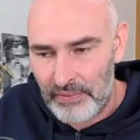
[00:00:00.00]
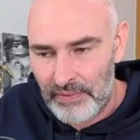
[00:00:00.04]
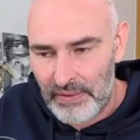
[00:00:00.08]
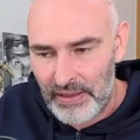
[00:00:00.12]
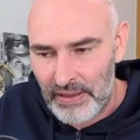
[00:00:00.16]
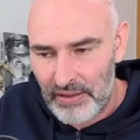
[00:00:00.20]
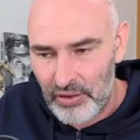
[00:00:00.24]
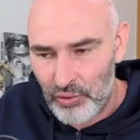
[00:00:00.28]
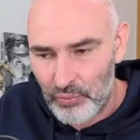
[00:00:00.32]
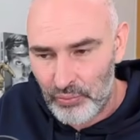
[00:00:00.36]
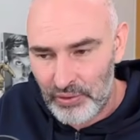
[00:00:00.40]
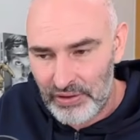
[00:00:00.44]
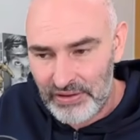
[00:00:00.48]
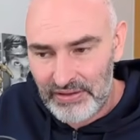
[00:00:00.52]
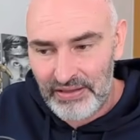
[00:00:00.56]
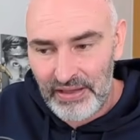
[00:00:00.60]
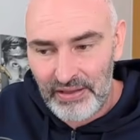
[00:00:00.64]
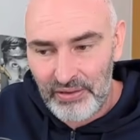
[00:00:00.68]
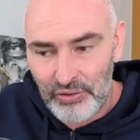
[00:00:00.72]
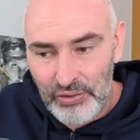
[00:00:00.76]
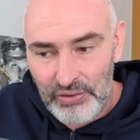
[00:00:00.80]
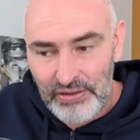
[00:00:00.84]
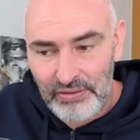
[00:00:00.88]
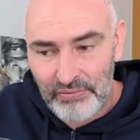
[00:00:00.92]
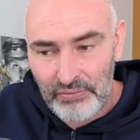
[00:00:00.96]
I don't want to
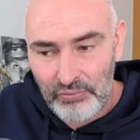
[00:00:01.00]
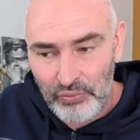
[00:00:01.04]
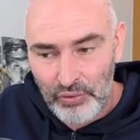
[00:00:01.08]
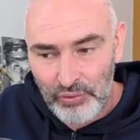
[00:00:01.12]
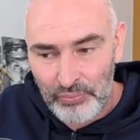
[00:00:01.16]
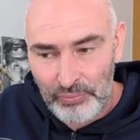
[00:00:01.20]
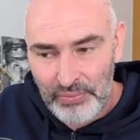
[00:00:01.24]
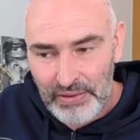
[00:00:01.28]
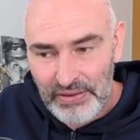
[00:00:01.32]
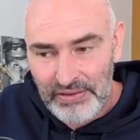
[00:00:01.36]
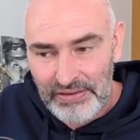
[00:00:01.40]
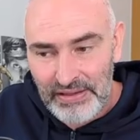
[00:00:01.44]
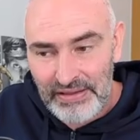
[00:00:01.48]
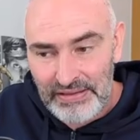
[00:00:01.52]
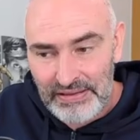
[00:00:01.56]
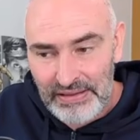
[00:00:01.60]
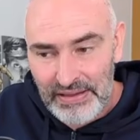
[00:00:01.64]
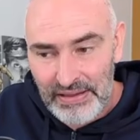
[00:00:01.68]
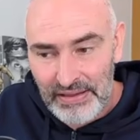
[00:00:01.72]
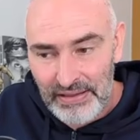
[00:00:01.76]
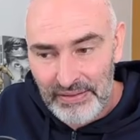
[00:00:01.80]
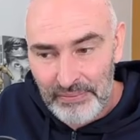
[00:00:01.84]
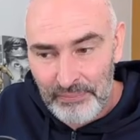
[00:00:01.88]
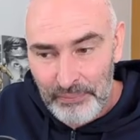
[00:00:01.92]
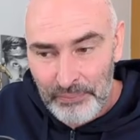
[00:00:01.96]
take on d4 because I
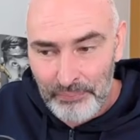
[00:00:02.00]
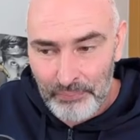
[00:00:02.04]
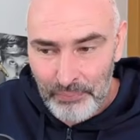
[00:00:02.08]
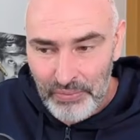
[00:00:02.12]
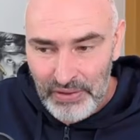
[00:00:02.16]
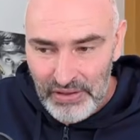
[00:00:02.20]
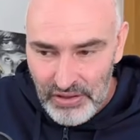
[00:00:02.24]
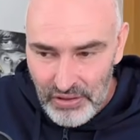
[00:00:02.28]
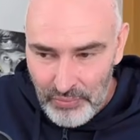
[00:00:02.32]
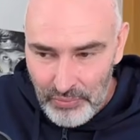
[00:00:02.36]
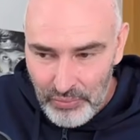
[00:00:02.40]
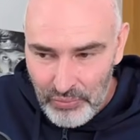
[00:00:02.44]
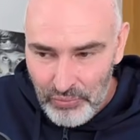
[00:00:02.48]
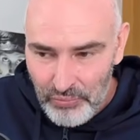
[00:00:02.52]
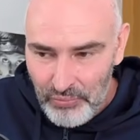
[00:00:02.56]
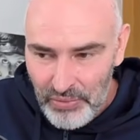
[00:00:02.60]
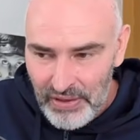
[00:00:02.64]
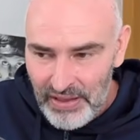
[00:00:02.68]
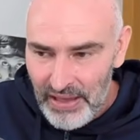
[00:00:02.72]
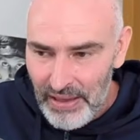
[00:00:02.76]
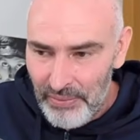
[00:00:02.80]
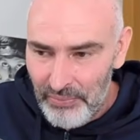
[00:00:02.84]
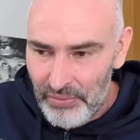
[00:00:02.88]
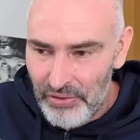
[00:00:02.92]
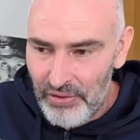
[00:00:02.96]
think bishop
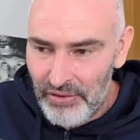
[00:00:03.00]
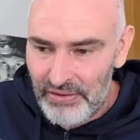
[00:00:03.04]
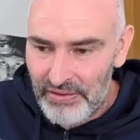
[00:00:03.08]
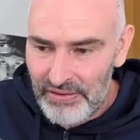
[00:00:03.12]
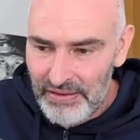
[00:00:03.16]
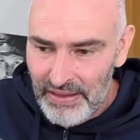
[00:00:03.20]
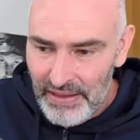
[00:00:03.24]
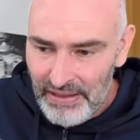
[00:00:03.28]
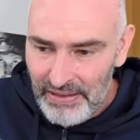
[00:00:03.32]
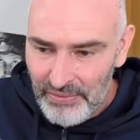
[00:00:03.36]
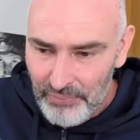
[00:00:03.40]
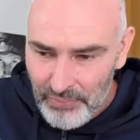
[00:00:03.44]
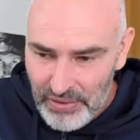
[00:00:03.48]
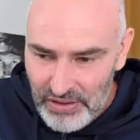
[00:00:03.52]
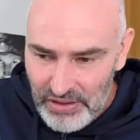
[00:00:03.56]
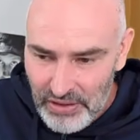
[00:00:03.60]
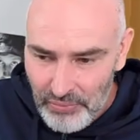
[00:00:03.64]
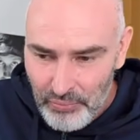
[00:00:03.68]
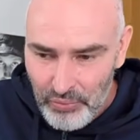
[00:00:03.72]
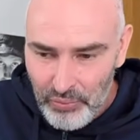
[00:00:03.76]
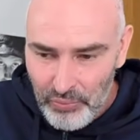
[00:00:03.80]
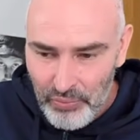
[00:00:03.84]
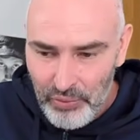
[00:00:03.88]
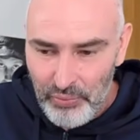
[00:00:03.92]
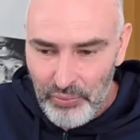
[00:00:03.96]
recaptures, and the
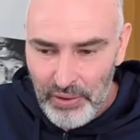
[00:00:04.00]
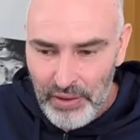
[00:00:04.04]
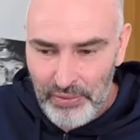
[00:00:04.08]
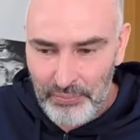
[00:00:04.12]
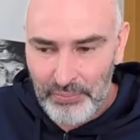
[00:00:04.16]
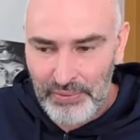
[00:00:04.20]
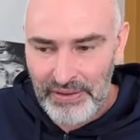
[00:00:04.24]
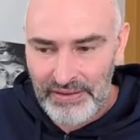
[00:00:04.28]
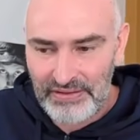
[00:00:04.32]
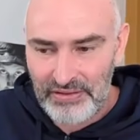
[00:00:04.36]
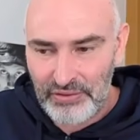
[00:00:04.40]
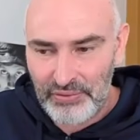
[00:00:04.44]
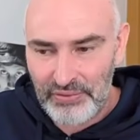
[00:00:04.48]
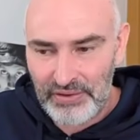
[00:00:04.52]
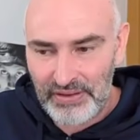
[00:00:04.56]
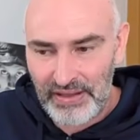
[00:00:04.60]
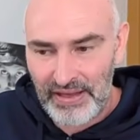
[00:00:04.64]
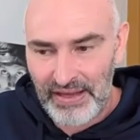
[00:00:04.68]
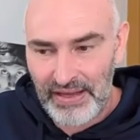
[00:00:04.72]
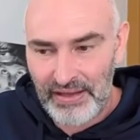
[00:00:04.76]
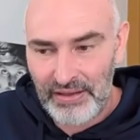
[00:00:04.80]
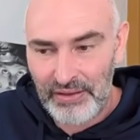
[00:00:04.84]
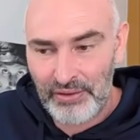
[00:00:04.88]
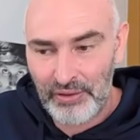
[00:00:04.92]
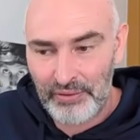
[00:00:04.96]
bishop will be well placed on the
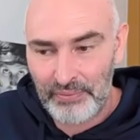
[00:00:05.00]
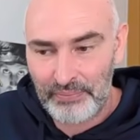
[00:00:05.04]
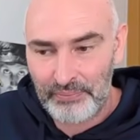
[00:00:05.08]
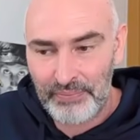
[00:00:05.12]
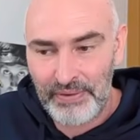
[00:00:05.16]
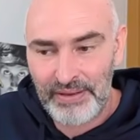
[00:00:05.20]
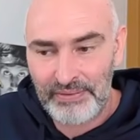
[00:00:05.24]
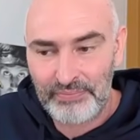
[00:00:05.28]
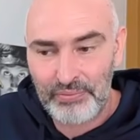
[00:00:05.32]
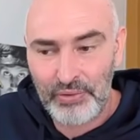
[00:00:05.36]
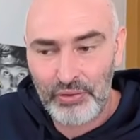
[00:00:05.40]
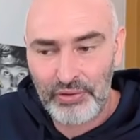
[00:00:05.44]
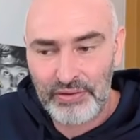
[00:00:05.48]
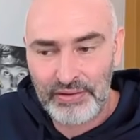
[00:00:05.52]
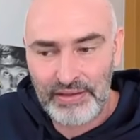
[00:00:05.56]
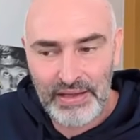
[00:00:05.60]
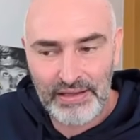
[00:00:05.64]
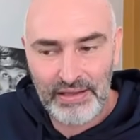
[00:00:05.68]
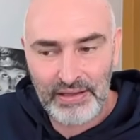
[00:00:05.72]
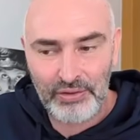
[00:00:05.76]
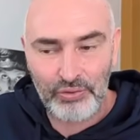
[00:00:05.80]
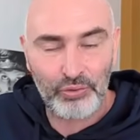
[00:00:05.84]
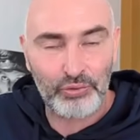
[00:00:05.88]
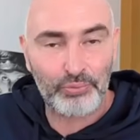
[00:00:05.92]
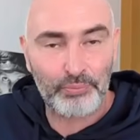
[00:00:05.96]
diagonal. I forgot
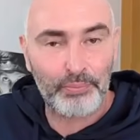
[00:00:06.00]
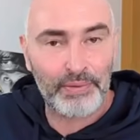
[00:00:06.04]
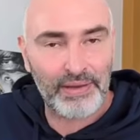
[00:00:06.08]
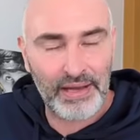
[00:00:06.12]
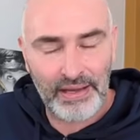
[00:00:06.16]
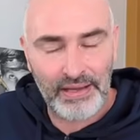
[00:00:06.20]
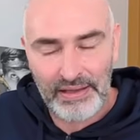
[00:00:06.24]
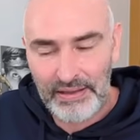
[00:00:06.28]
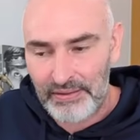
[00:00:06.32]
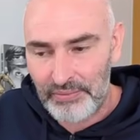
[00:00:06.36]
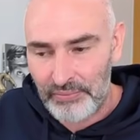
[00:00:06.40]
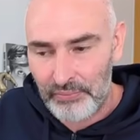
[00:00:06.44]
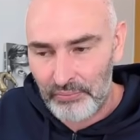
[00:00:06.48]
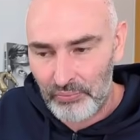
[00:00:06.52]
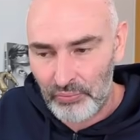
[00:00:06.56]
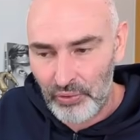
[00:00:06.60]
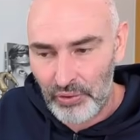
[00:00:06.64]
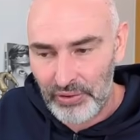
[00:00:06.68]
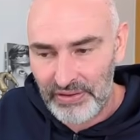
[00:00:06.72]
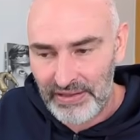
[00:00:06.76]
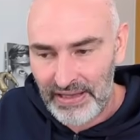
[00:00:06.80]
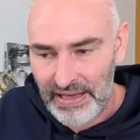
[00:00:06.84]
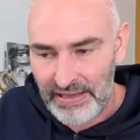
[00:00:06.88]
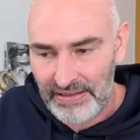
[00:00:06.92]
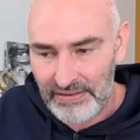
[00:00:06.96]
that I could play
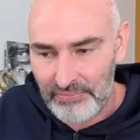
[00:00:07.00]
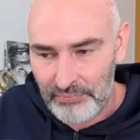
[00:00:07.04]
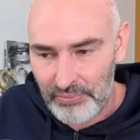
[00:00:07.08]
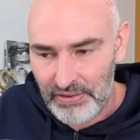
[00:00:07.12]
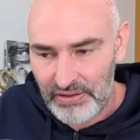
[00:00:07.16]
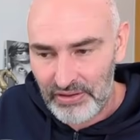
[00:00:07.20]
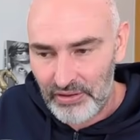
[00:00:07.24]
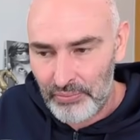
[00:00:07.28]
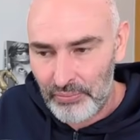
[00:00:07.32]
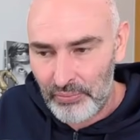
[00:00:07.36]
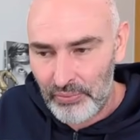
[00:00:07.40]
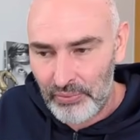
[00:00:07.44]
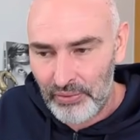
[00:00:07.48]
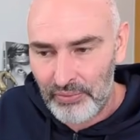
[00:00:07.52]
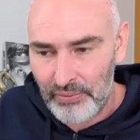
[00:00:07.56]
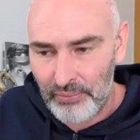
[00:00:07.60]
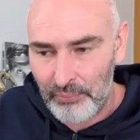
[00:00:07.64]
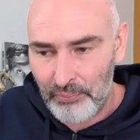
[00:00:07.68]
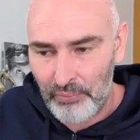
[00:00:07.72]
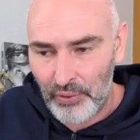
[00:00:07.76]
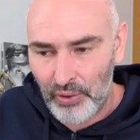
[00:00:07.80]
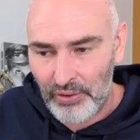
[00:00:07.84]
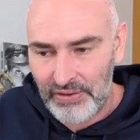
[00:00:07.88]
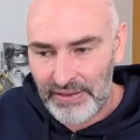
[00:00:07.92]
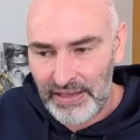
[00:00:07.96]
rook takes bishop,
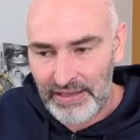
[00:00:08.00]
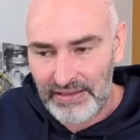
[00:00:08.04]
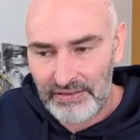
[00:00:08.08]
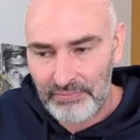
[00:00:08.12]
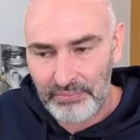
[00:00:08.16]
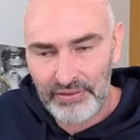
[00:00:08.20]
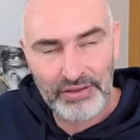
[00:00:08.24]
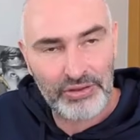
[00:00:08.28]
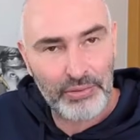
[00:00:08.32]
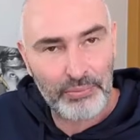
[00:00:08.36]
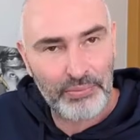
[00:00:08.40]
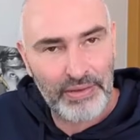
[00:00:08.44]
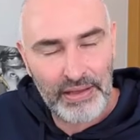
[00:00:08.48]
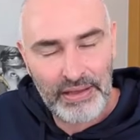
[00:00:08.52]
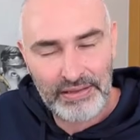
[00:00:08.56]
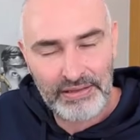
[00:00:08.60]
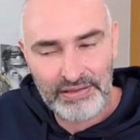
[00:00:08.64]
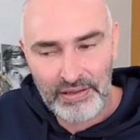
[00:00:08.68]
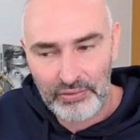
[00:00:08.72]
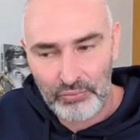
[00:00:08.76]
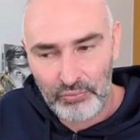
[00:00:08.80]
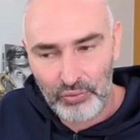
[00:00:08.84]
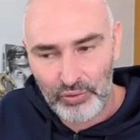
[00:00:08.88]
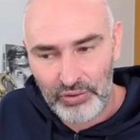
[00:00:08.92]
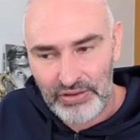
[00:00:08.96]
pawn takes, bishop takes,
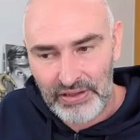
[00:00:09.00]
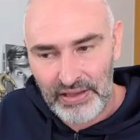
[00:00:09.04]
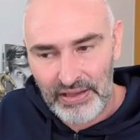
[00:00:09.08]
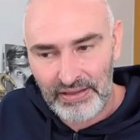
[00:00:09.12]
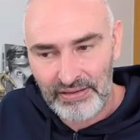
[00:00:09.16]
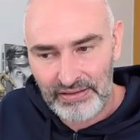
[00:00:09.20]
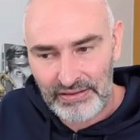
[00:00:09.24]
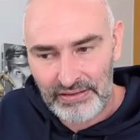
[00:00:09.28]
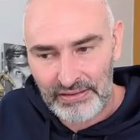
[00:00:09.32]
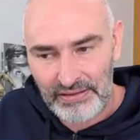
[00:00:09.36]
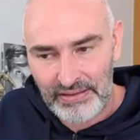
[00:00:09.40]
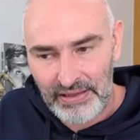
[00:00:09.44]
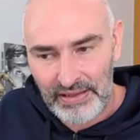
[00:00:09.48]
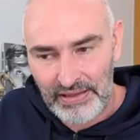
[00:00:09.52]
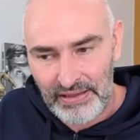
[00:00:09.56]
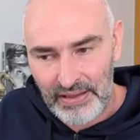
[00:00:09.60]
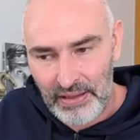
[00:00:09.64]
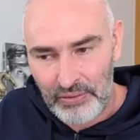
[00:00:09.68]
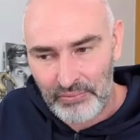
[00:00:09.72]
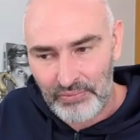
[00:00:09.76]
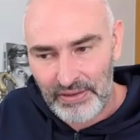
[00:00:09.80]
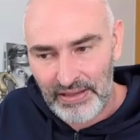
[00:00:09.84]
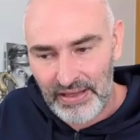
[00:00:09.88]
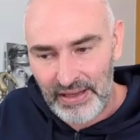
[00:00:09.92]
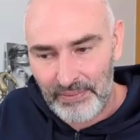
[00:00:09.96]
and rook takes. He
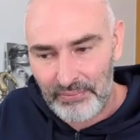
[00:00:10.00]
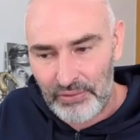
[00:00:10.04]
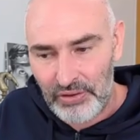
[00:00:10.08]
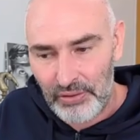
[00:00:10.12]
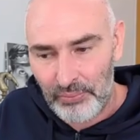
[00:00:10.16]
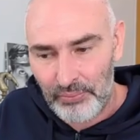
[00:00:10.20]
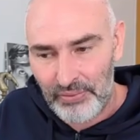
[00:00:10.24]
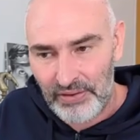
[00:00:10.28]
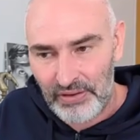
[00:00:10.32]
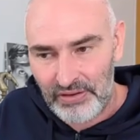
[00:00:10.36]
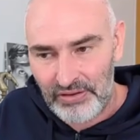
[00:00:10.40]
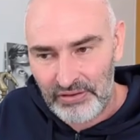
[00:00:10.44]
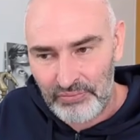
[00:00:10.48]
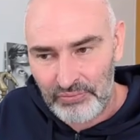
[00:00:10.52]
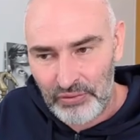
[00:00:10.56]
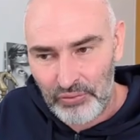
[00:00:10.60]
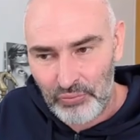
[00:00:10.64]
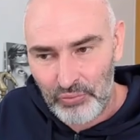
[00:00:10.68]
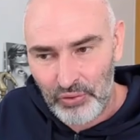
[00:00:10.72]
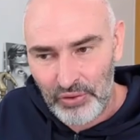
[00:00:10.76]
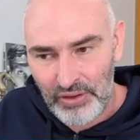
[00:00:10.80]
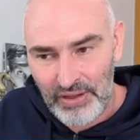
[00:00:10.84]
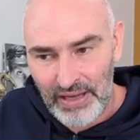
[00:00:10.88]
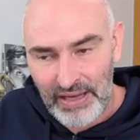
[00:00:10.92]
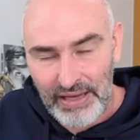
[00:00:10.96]
can't recapture because of the
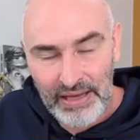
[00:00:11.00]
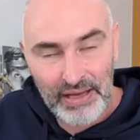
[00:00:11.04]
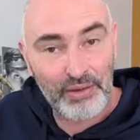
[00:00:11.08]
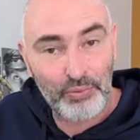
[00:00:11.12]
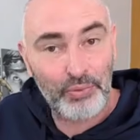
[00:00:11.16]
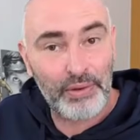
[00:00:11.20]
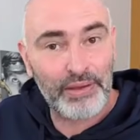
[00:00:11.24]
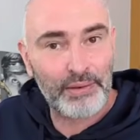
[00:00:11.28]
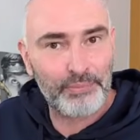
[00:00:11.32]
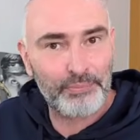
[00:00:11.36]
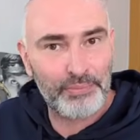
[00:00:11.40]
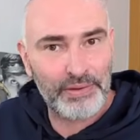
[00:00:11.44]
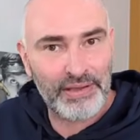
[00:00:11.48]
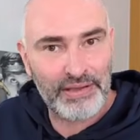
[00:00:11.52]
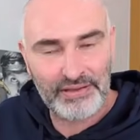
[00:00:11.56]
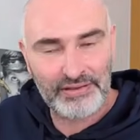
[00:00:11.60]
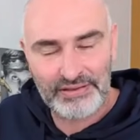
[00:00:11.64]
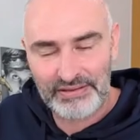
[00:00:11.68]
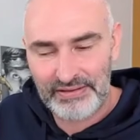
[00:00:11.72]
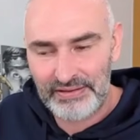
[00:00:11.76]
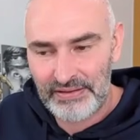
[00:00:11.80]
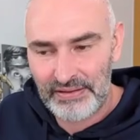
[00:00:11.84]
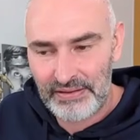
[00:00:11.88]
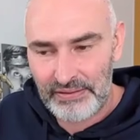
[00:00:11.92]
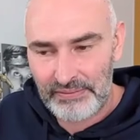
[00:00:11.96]
rook, and I win a
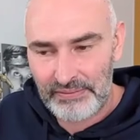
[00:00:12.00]
piece.